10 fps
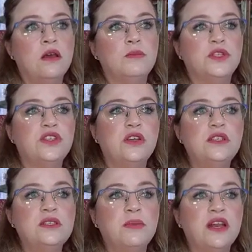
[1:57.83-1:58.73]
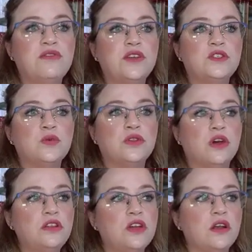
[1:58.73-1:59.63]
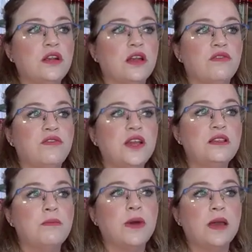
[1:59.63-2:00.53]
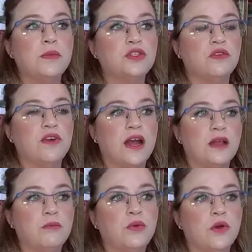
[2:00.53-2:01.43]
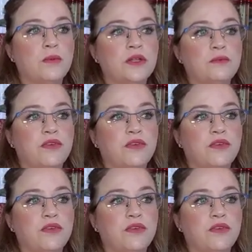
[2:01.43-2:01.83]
Maternity benefits will not only affect the payment of unemployment